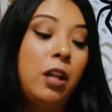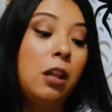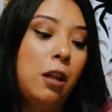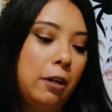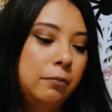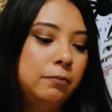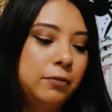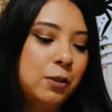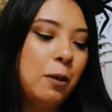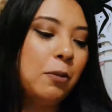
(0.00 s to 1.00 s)
a lot
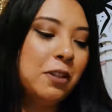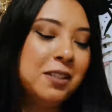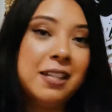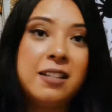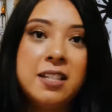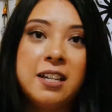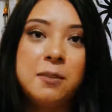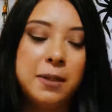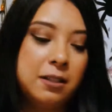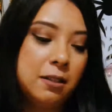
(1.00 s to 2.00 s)
so I want to
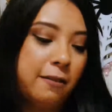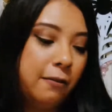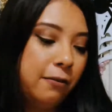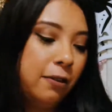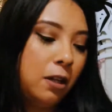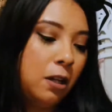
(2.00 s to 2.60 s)
sanitize my stuff